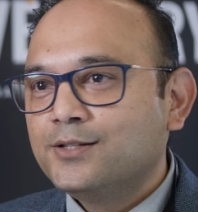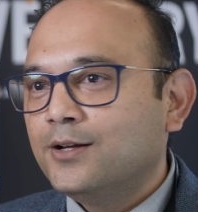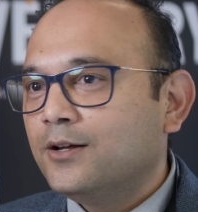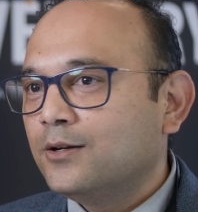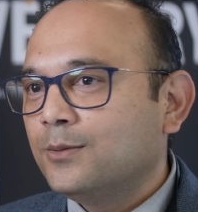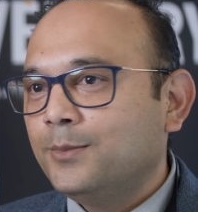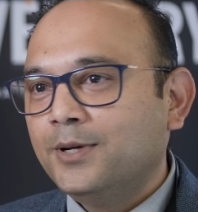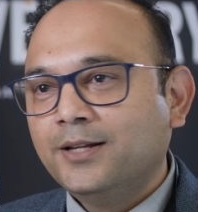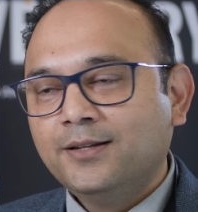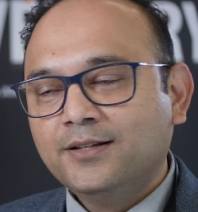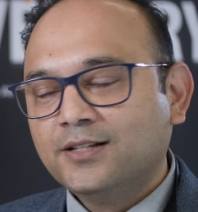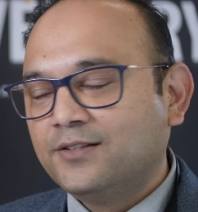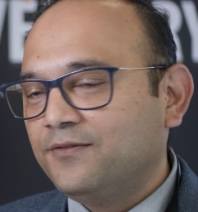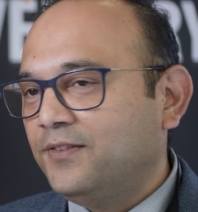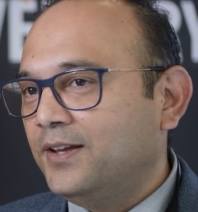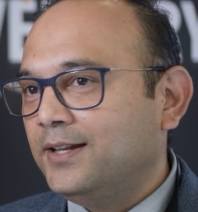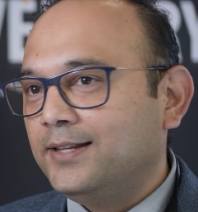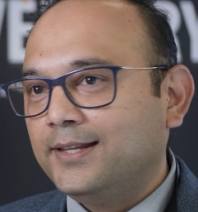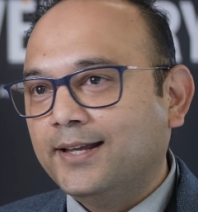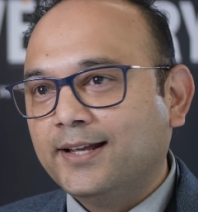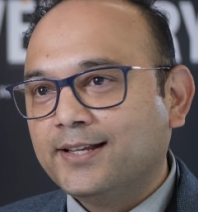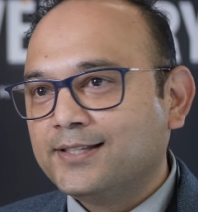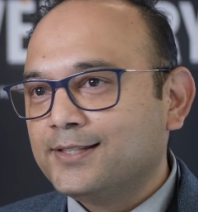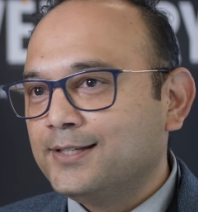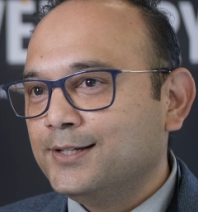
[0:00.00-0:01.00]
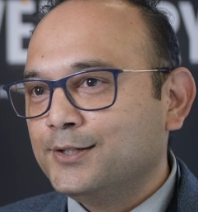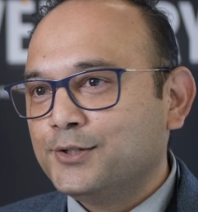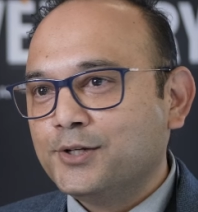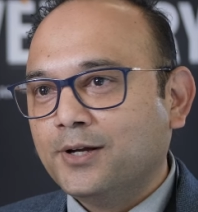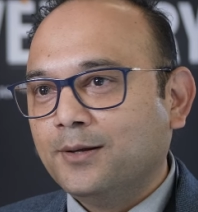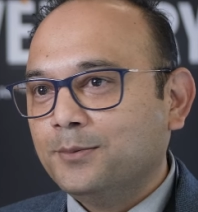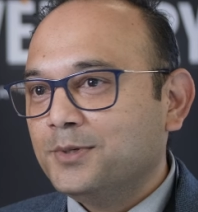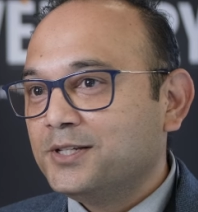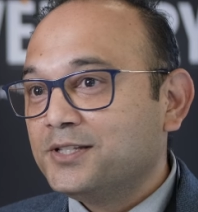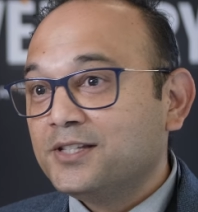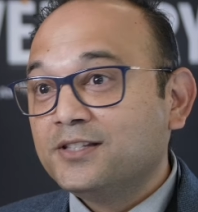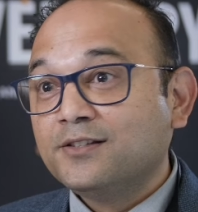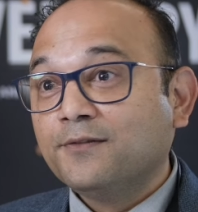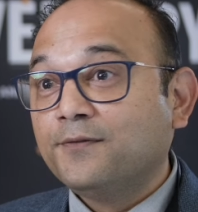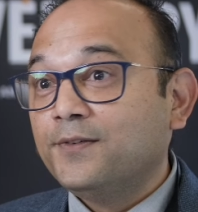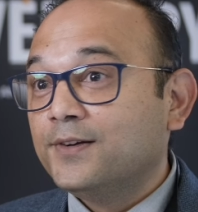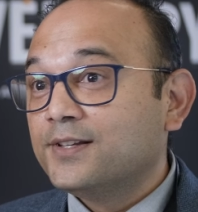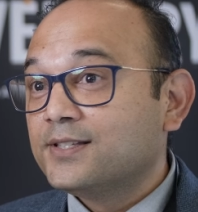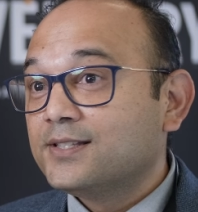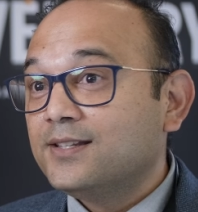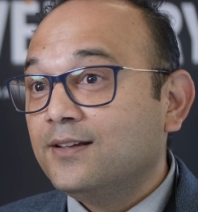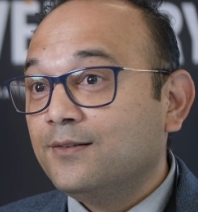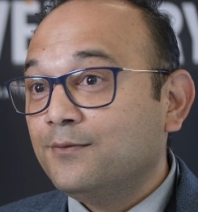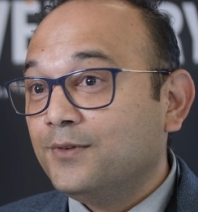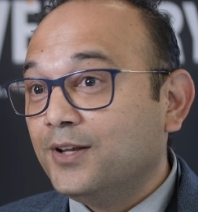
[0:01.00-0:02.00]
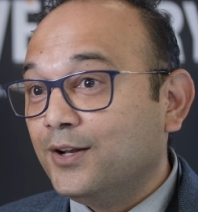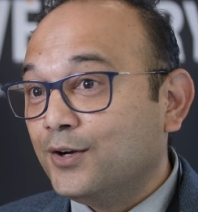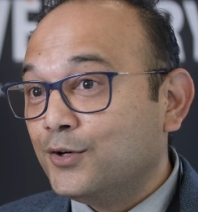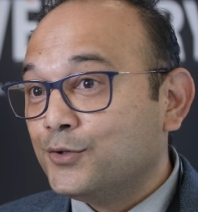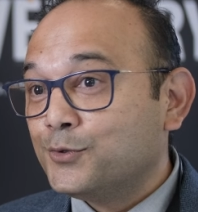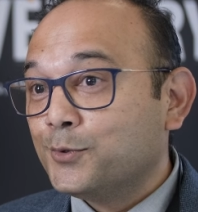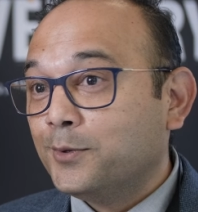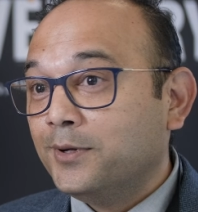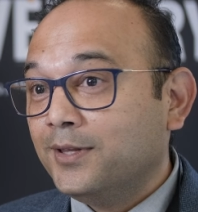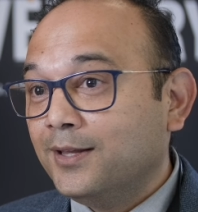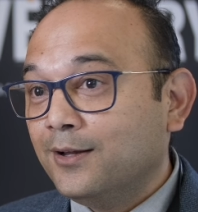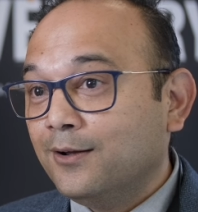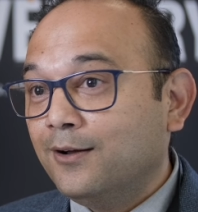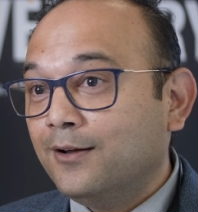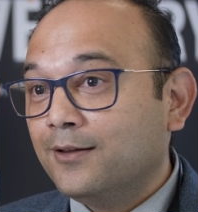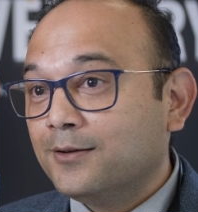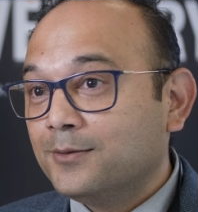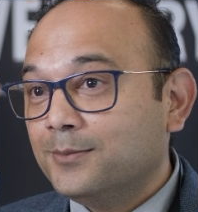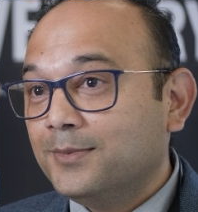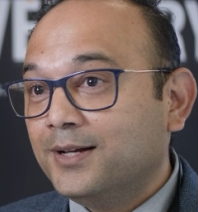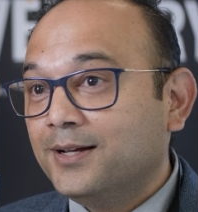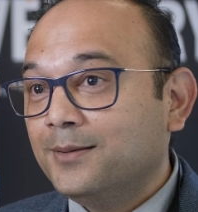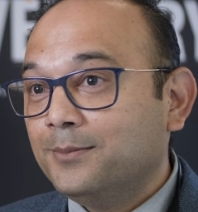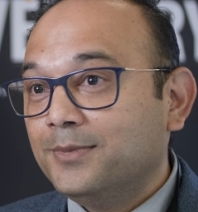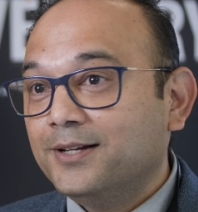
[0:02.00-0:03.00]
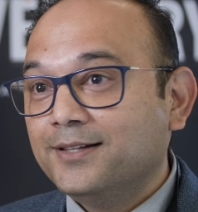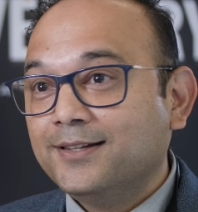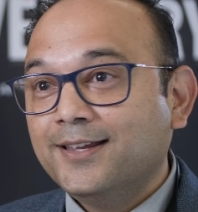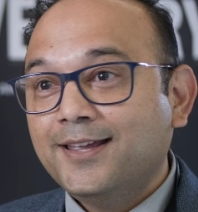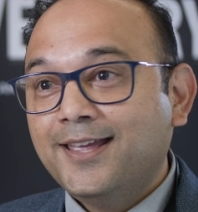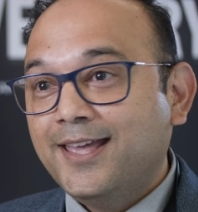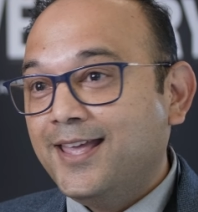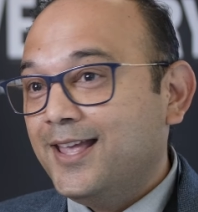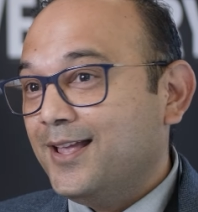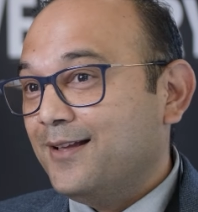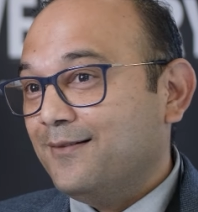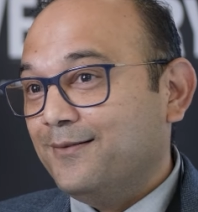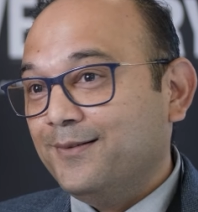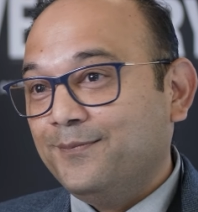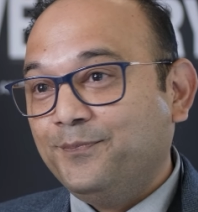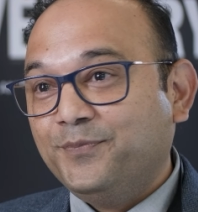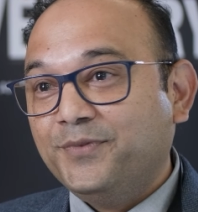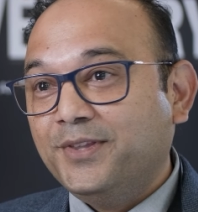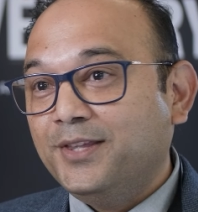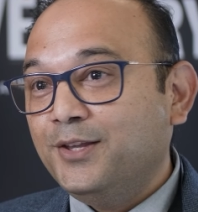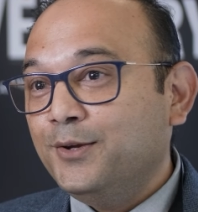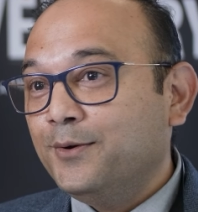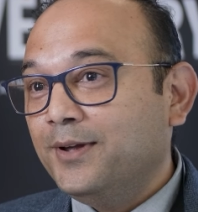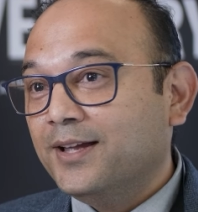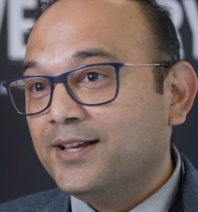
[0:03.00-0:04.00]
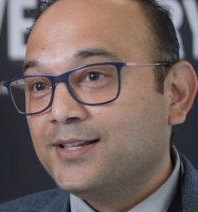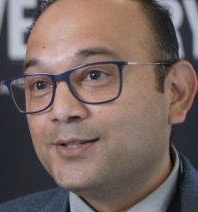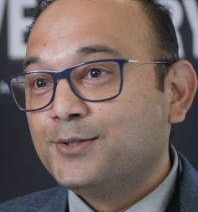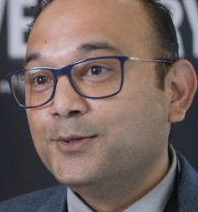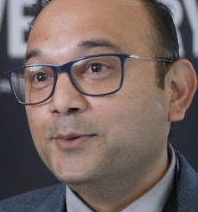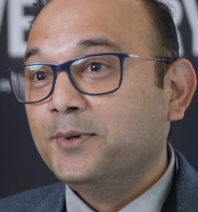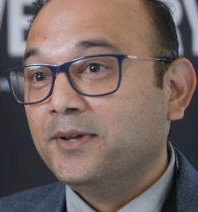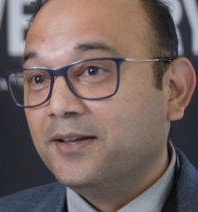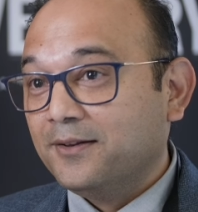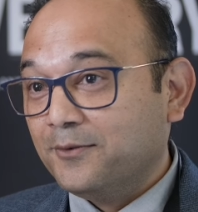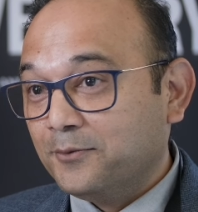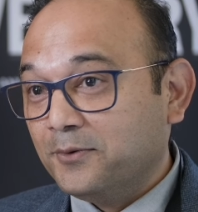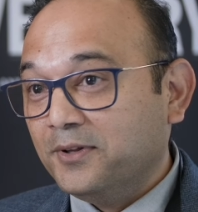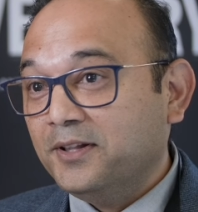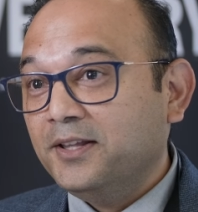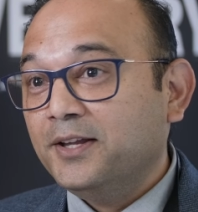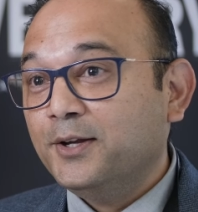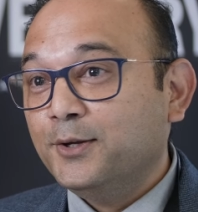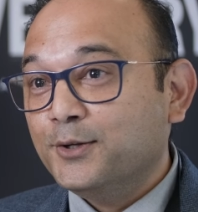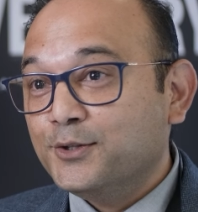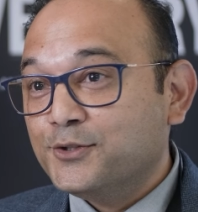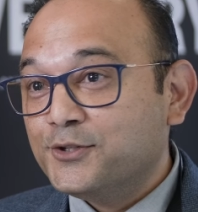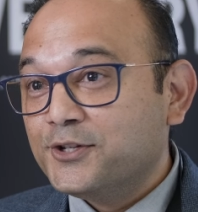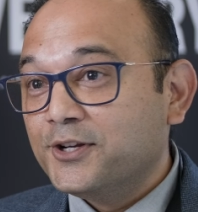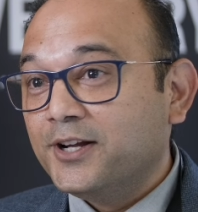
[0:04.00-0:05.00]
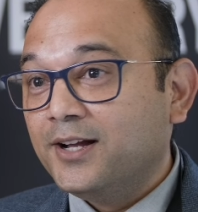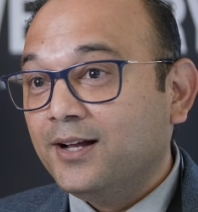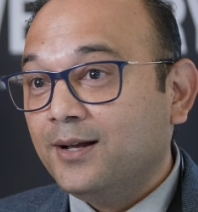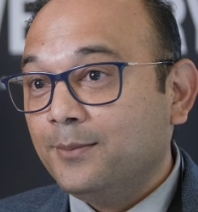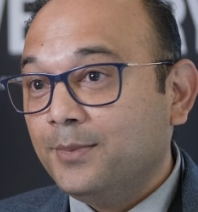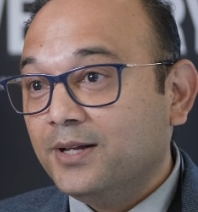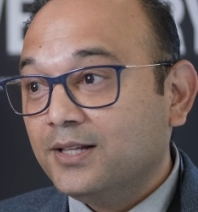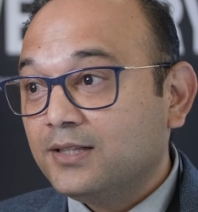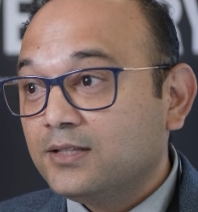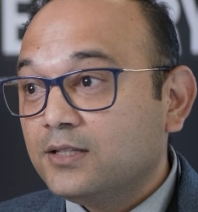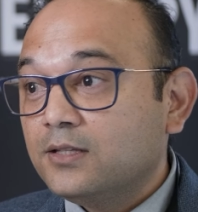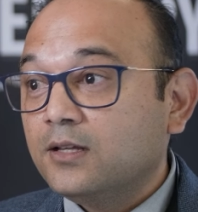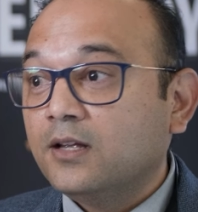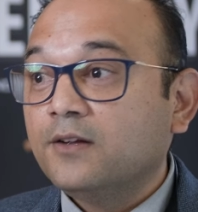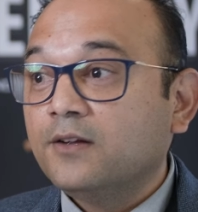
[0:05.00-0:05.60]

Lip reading: AUTOMA does fantastic job. This is the first time we are joining AUTOMA, but you guys doing a really good job at